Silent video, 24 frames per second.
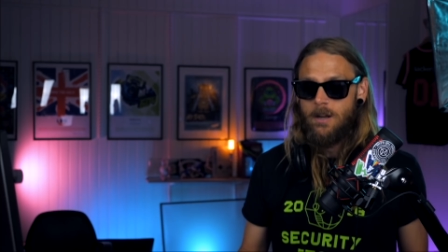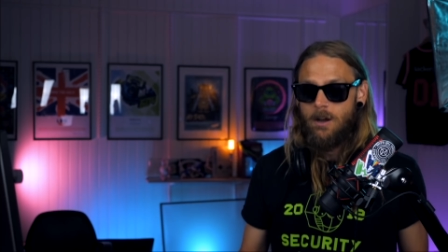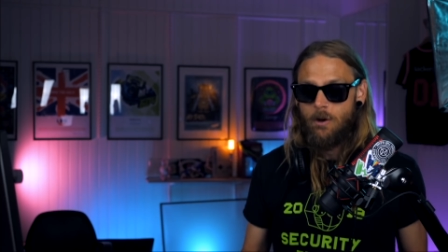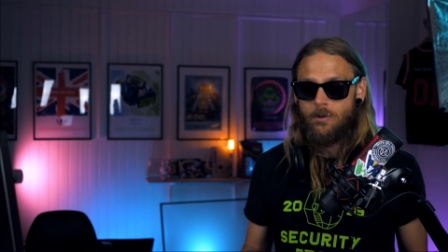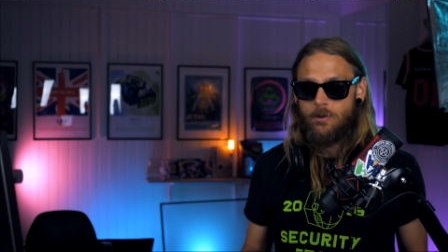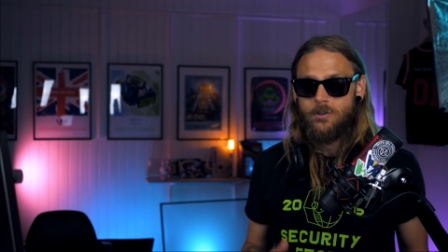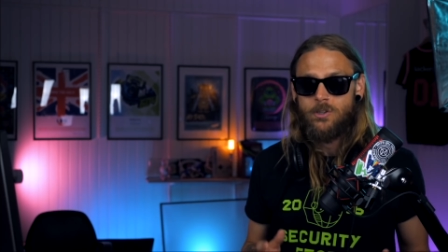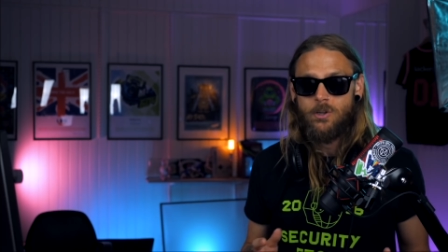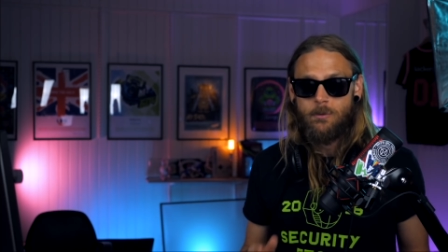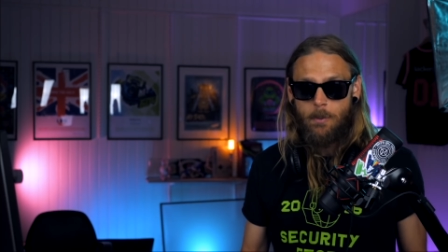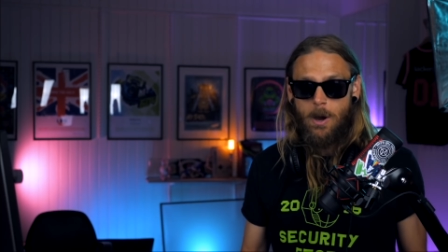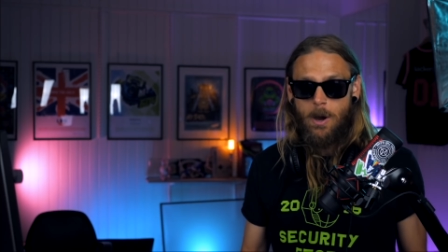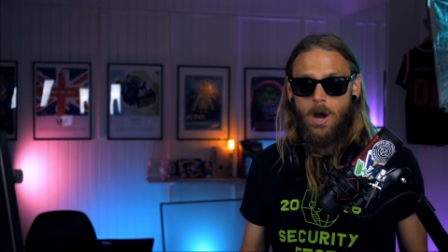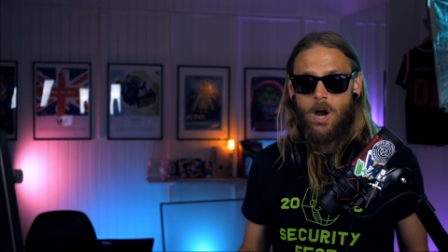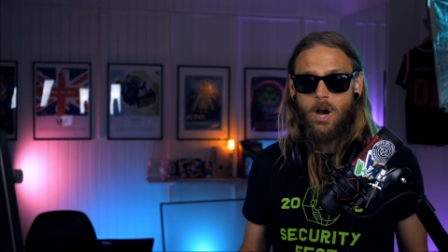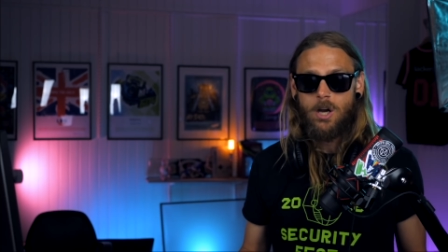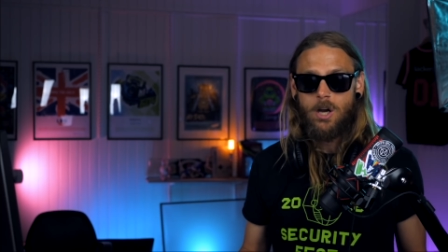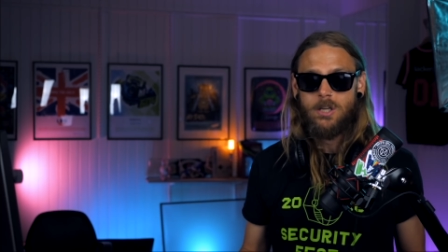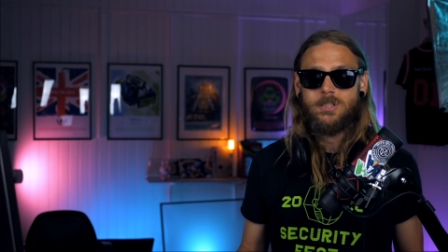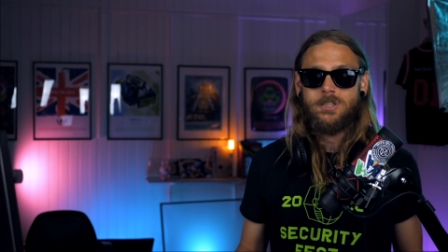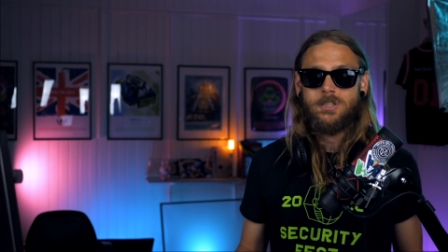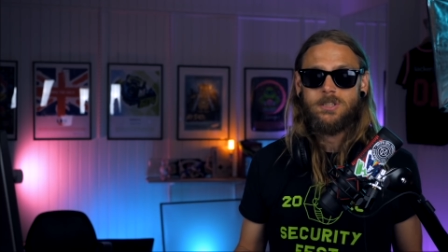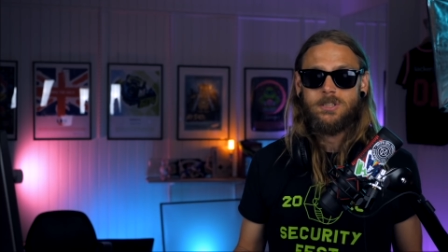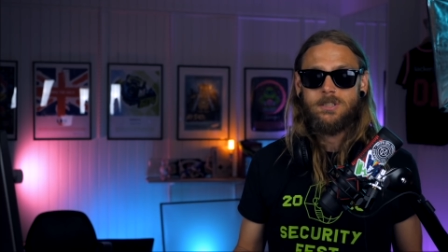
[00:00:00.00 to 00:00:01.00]
on your
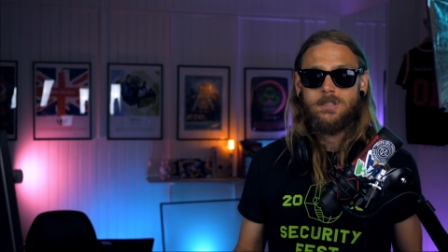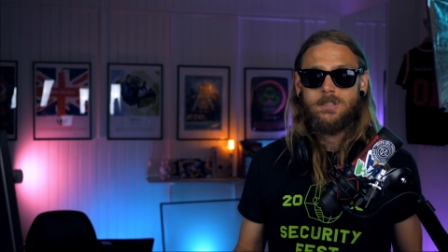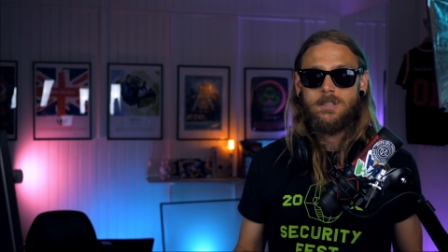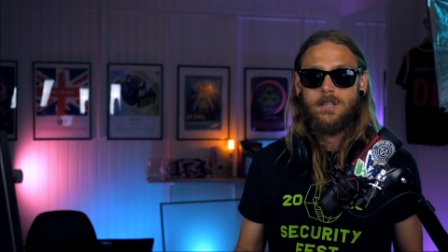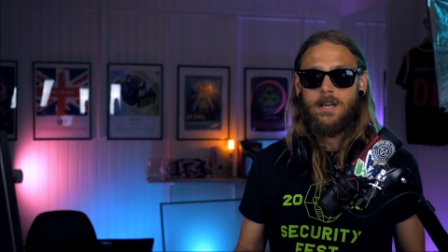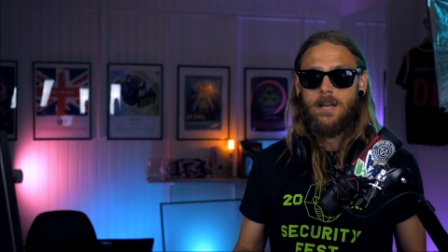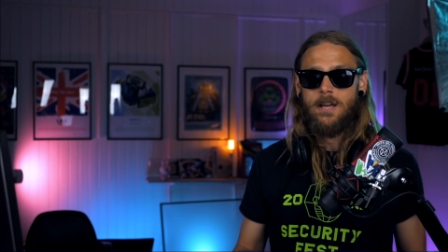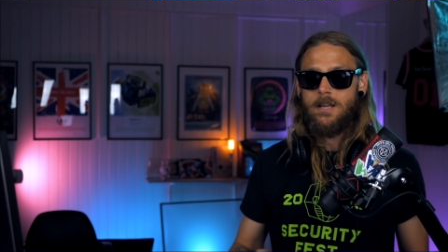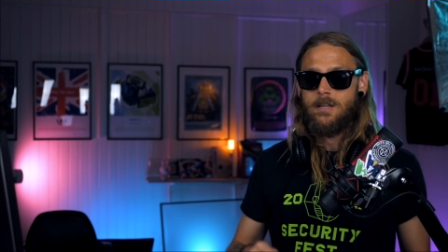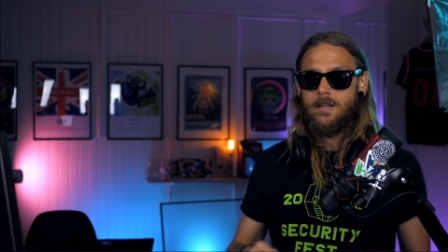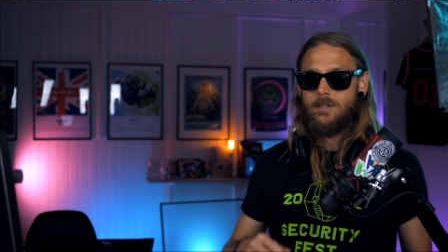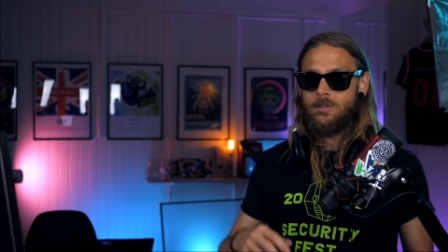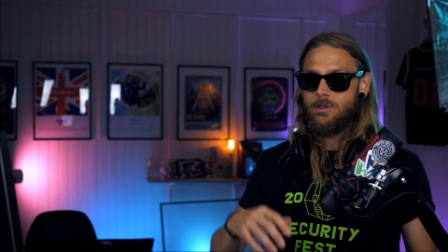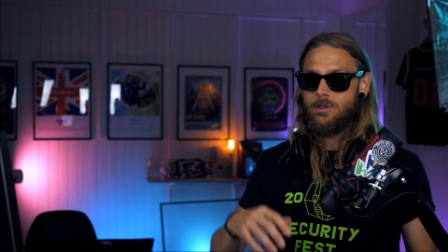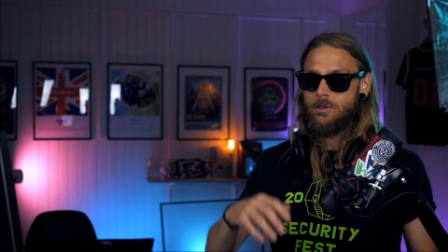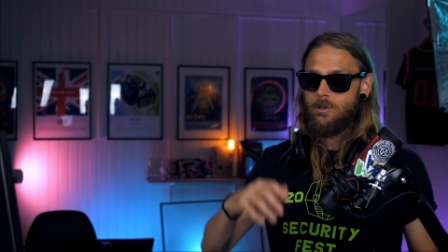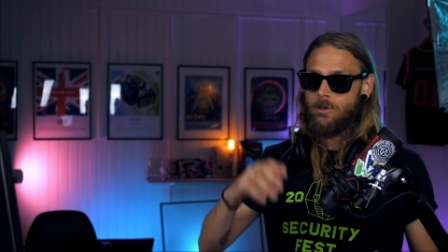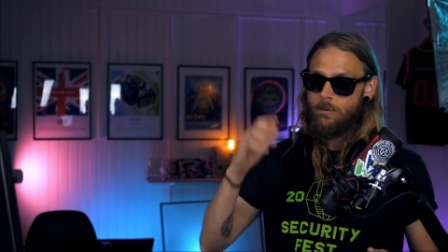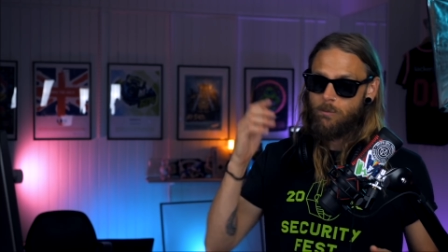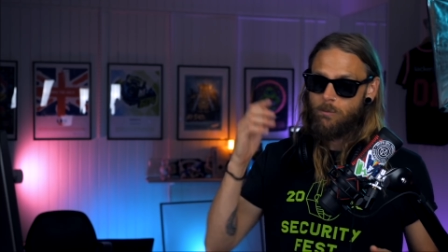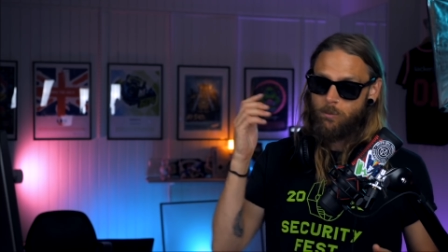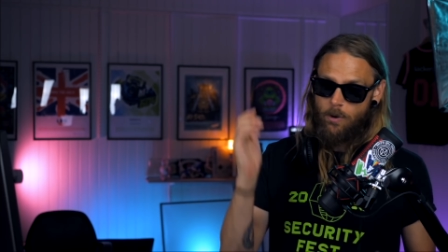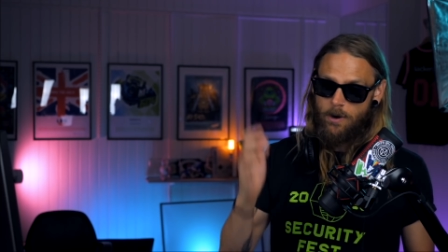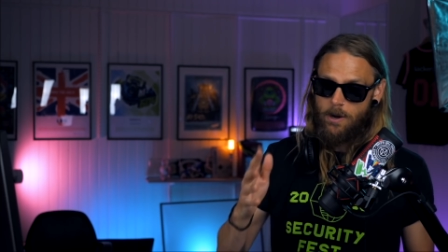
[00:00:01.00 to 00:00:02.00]
box and
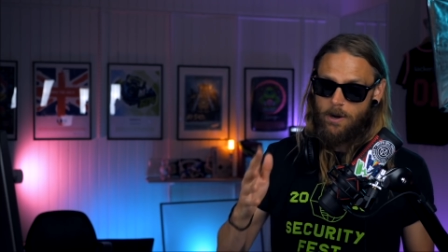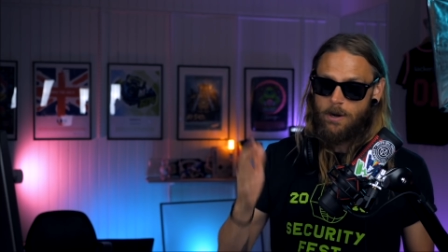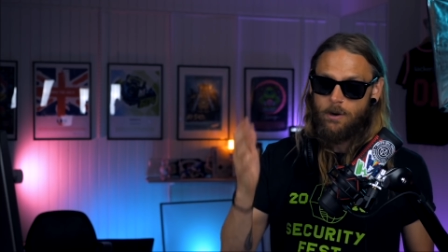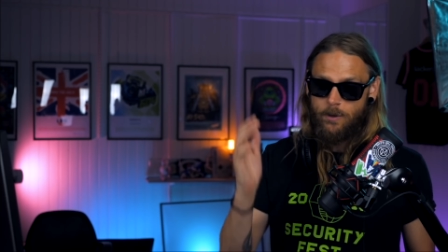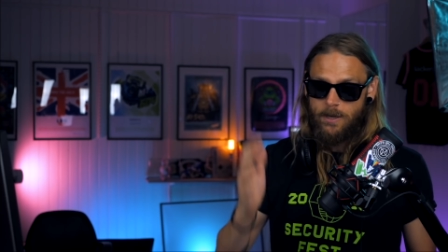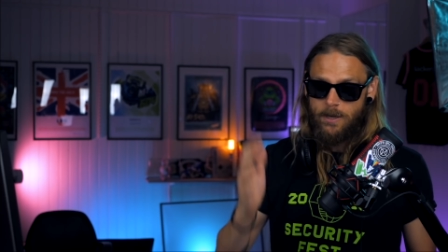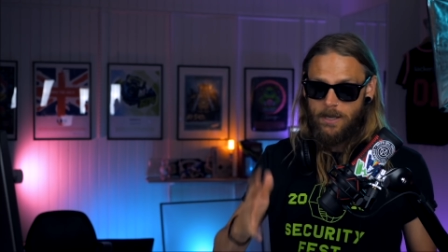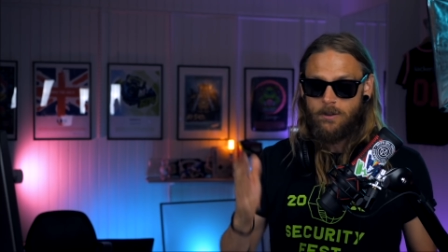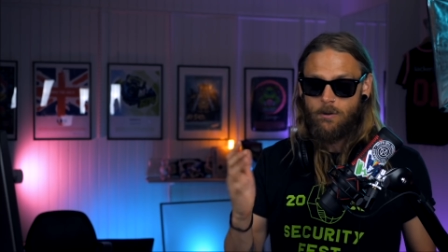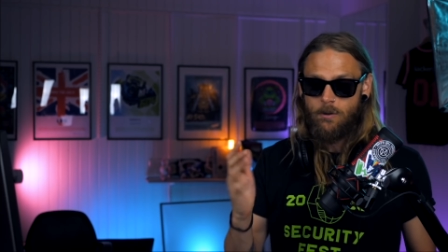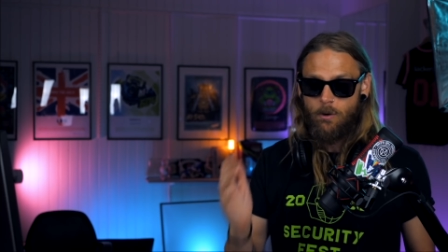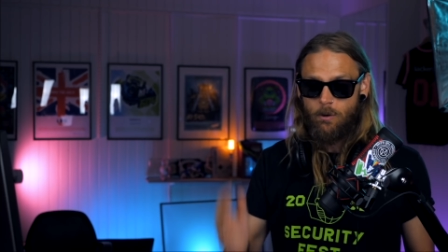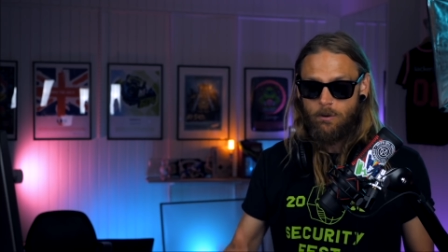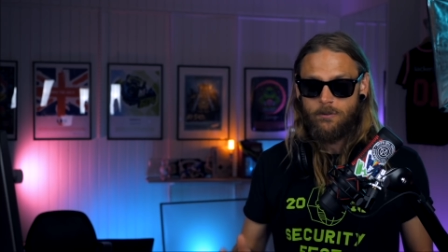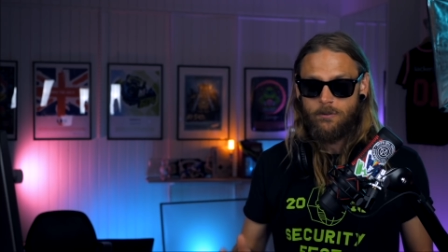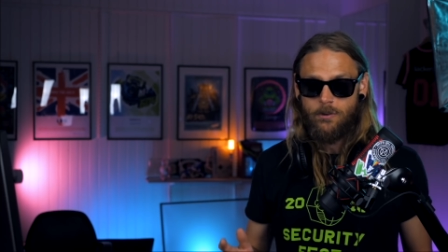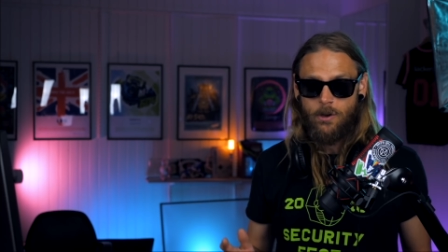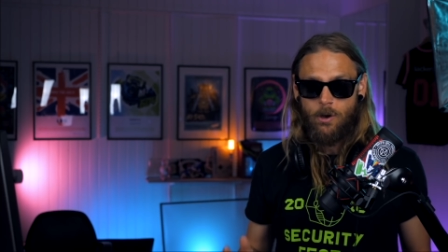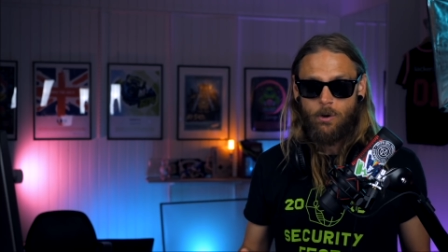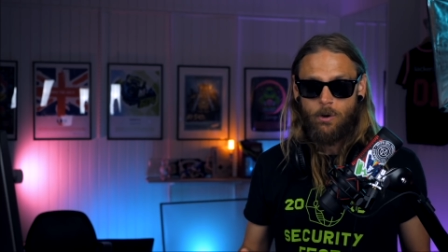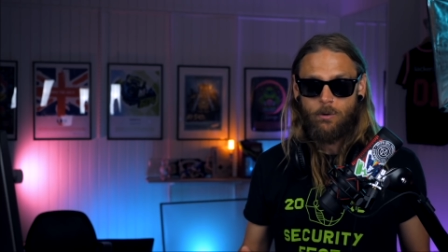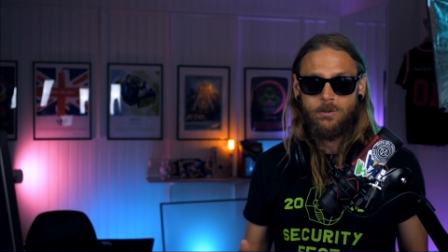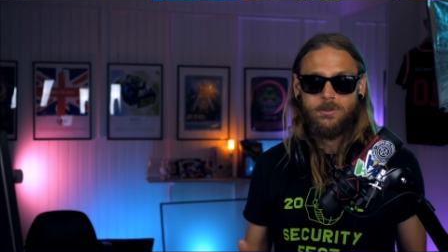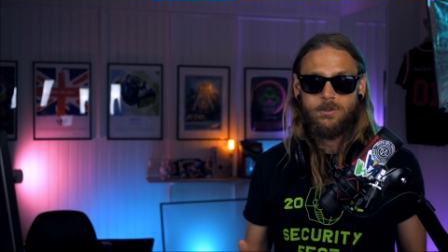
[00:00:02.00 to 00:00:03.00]
you want to look at all
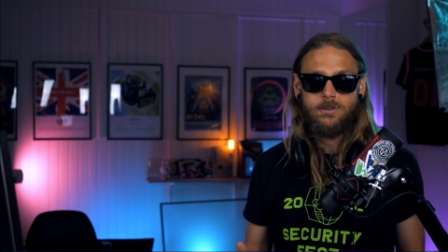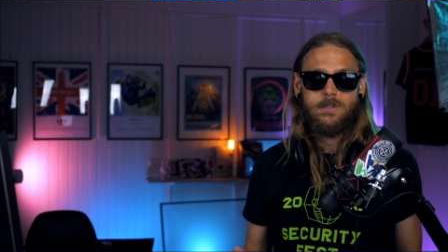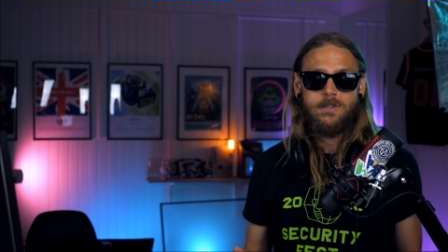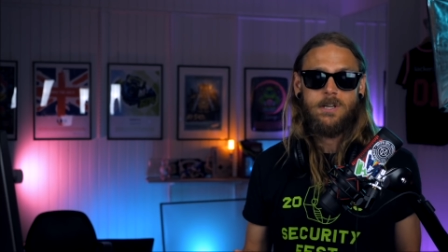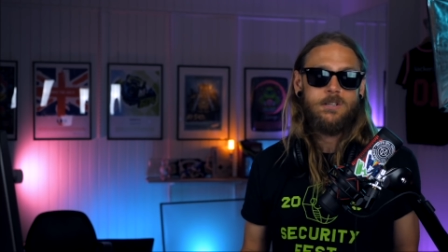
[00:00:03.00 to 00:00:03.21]
those,